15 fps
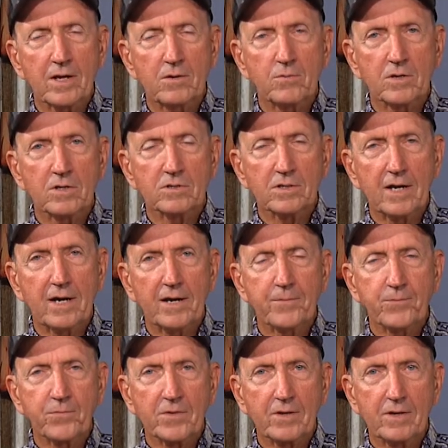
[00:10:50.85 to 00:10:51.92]
I went
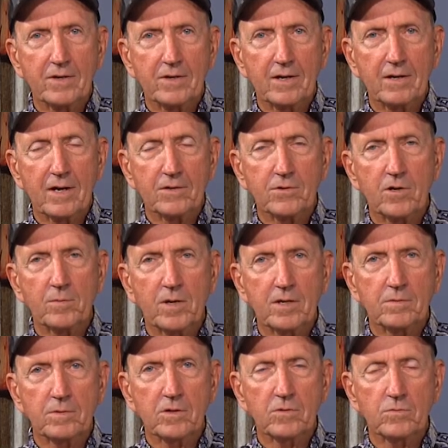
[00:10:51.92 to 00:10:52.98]
inside and I, I thought about
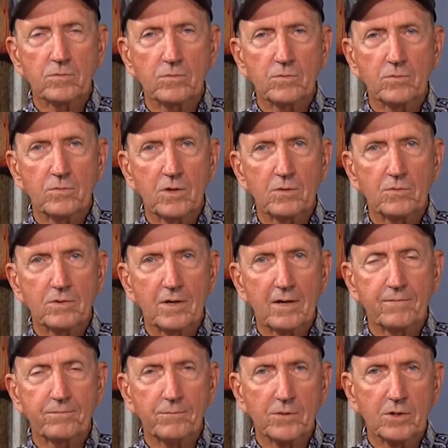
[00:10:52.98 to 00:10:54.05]
you know what would
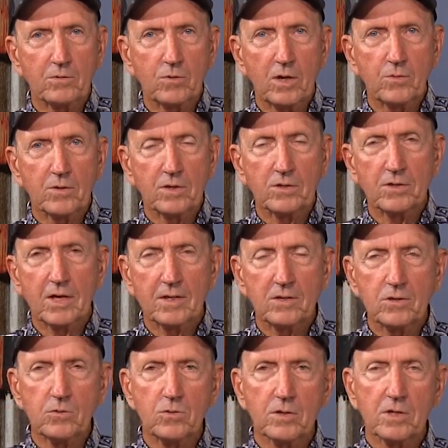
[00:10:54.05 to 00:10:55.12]
I you know what would I do? I know
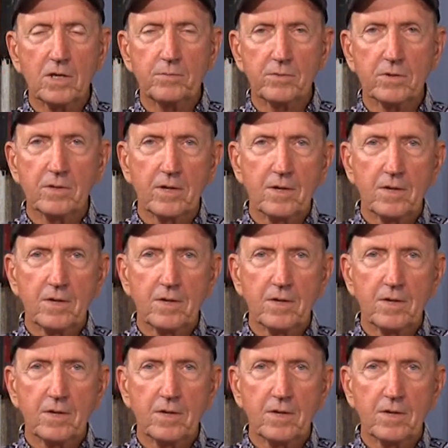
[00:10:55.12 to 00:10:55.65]
you want to keep it